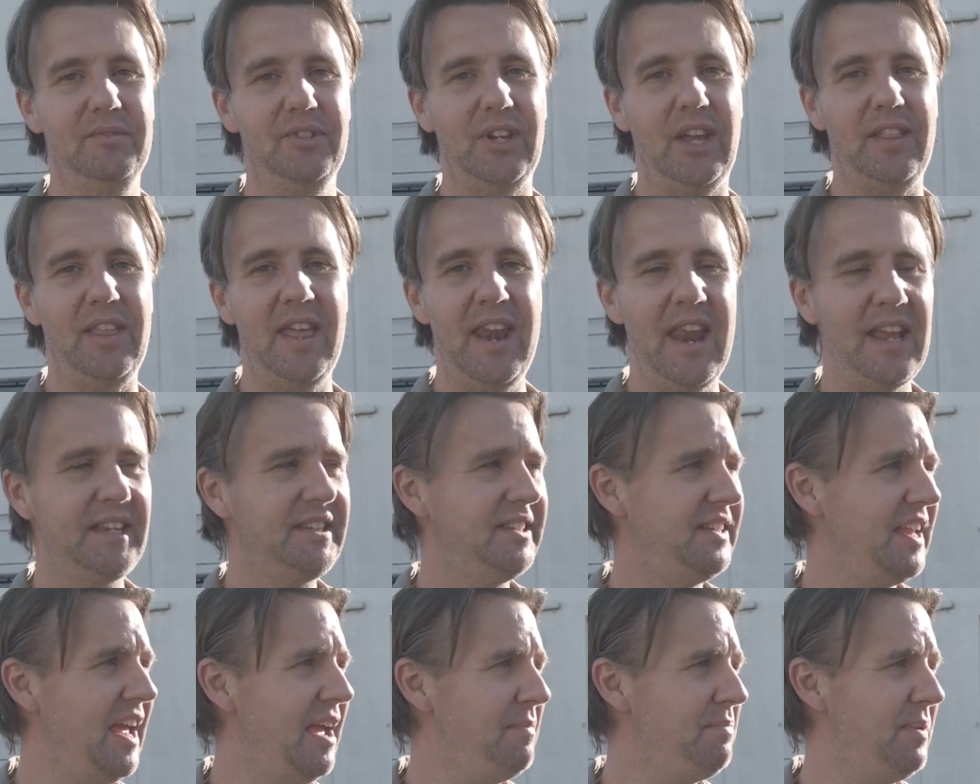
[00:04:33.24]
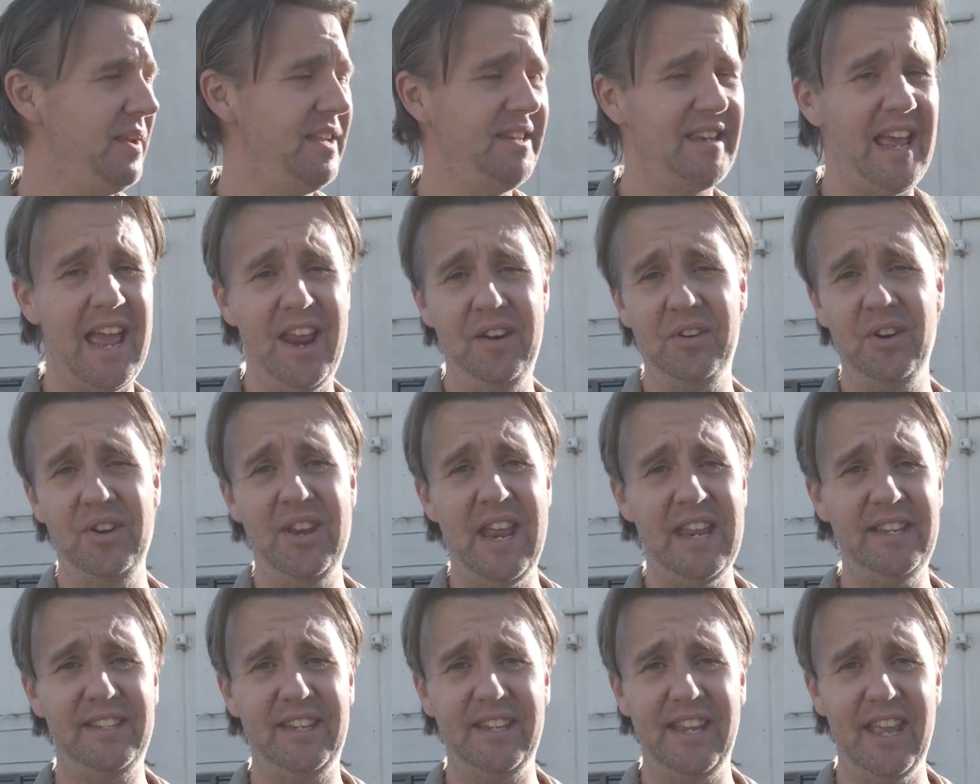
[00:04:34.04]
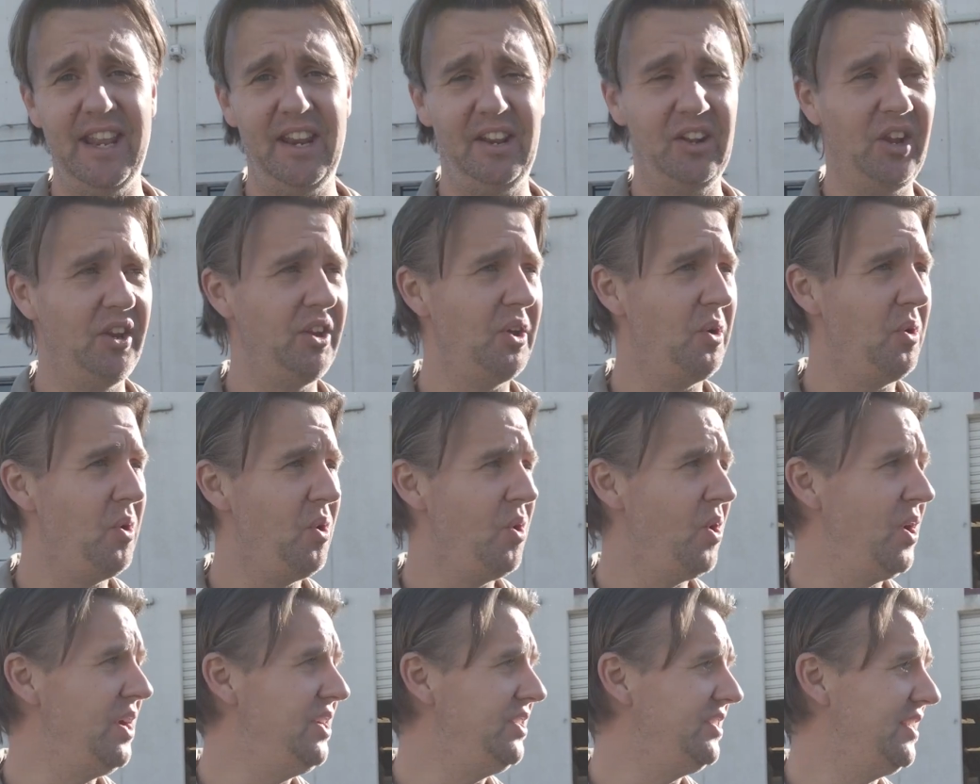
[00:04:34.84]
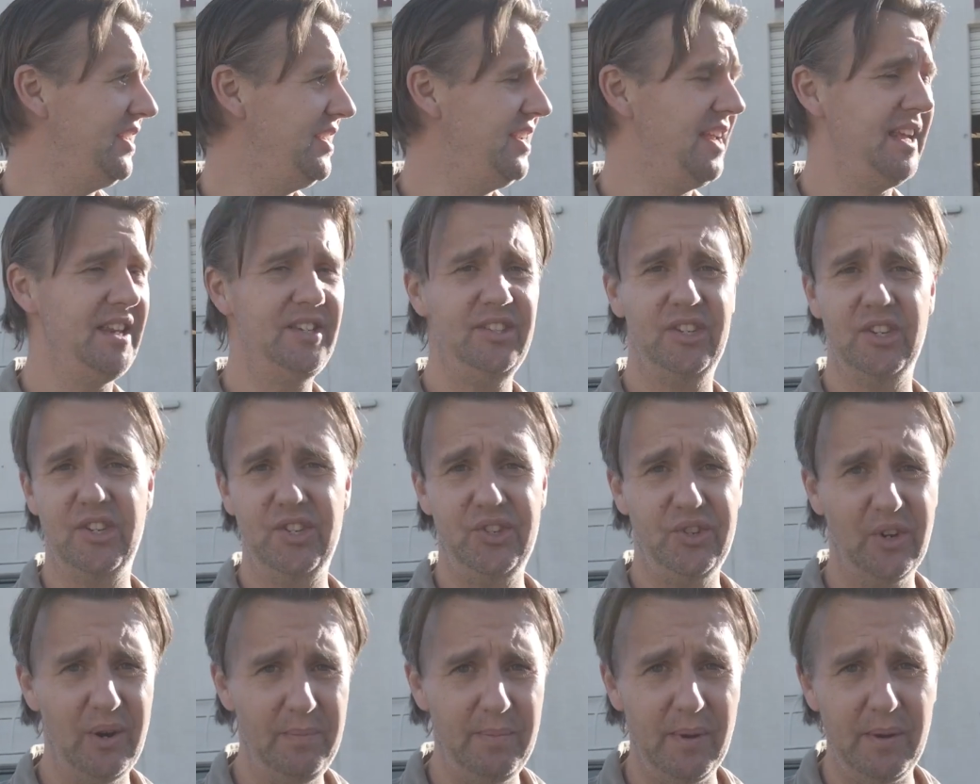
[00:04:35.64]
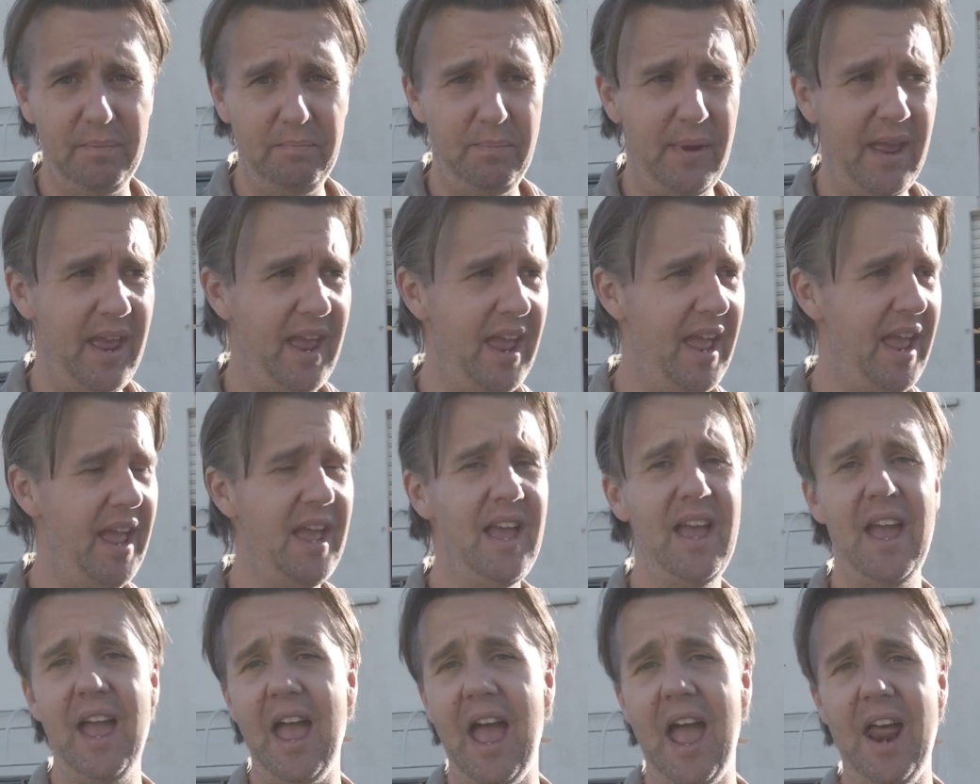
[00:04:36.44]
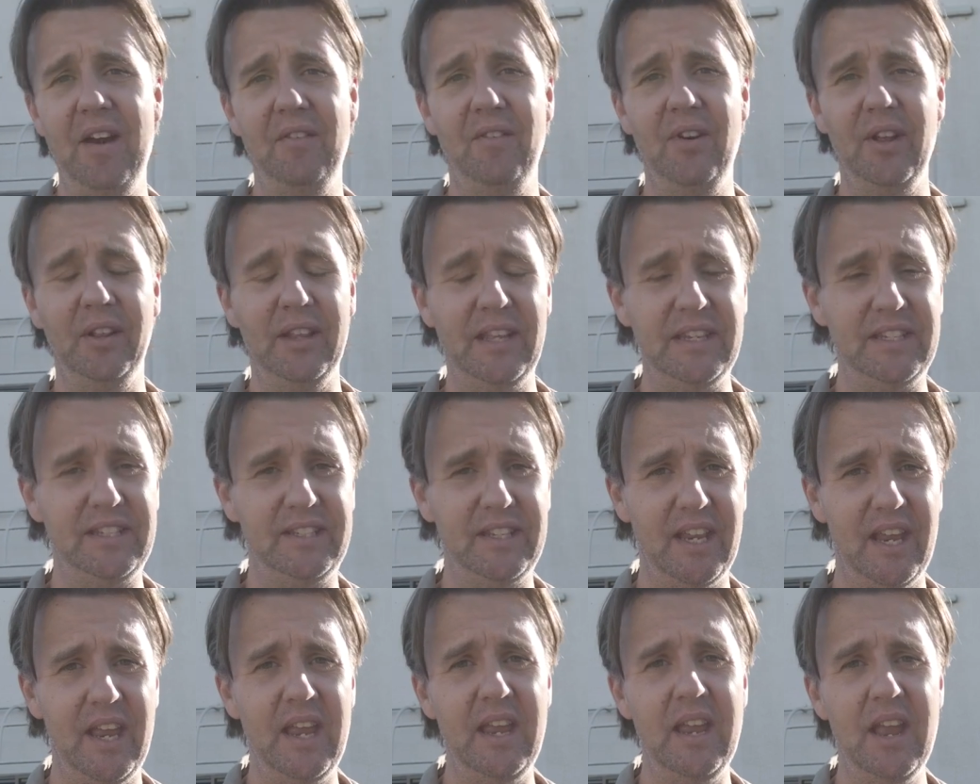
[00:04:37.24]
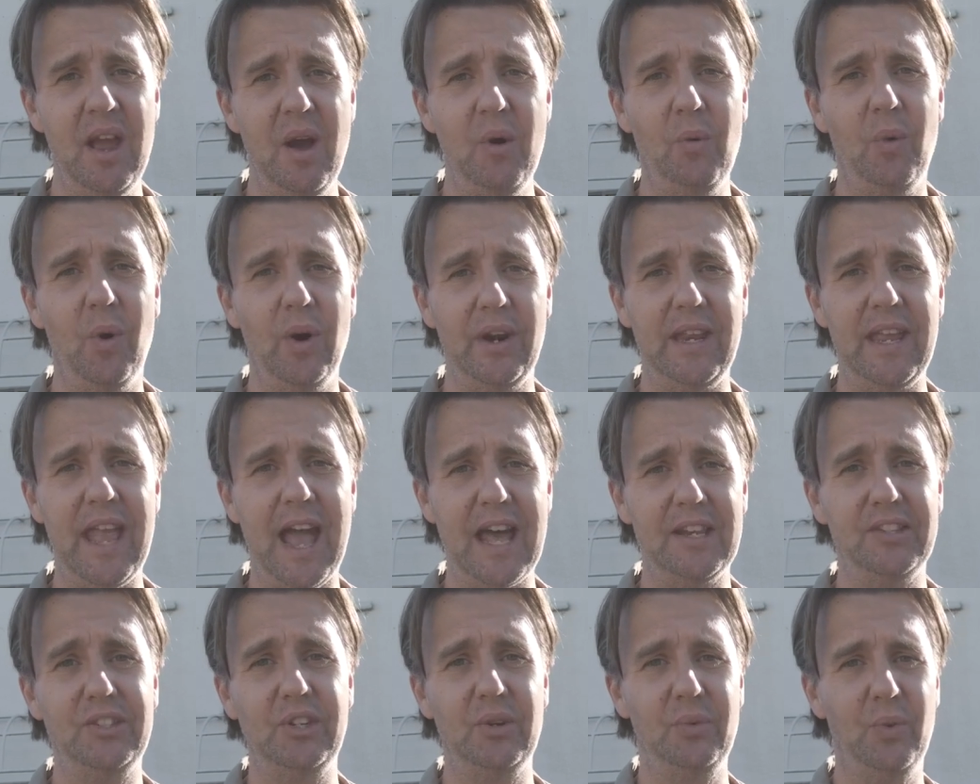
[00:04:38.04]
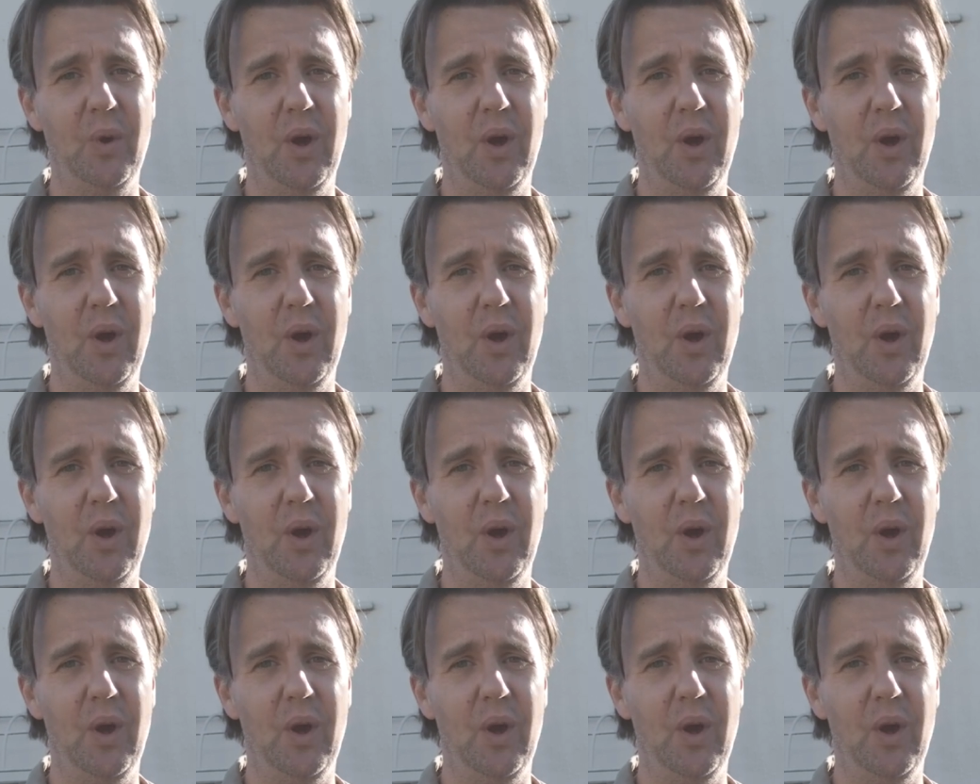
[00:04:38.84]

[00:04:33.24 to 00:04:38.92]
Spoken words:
So the next step is Andrew needs to get it on the hoist, he needs to strip it bare and really see what he has to